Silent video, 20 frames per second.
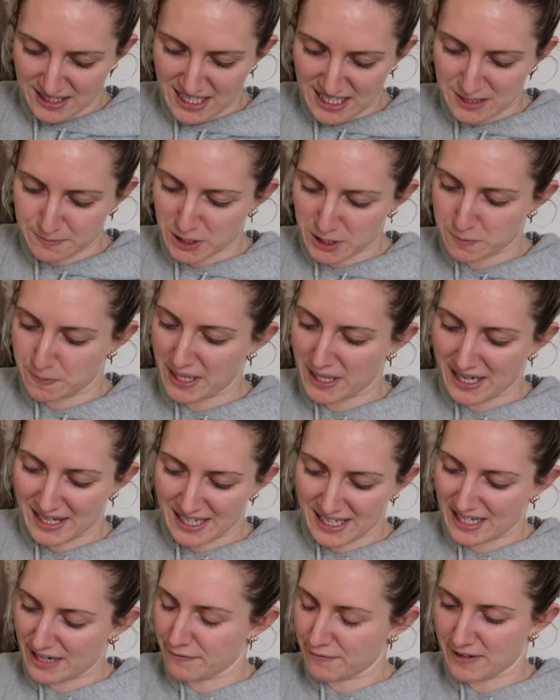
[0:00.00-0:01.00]
this must be a
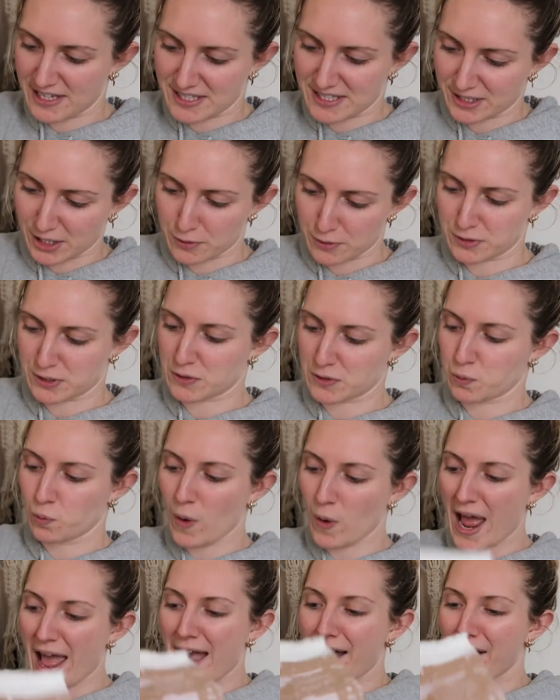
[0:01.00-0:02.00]
linen viscose as
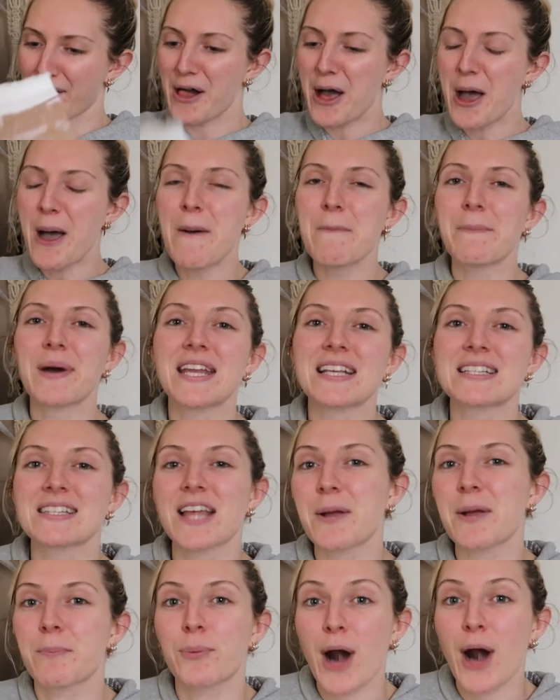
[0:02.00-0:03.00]
well, but it's
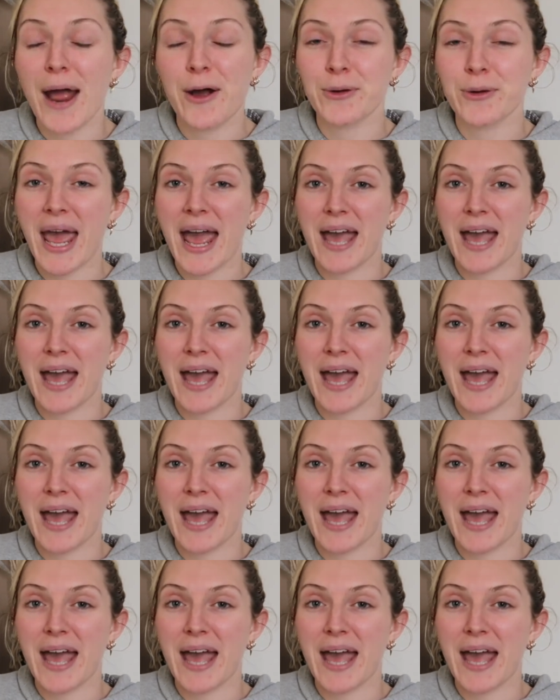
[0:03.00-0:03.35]
like brown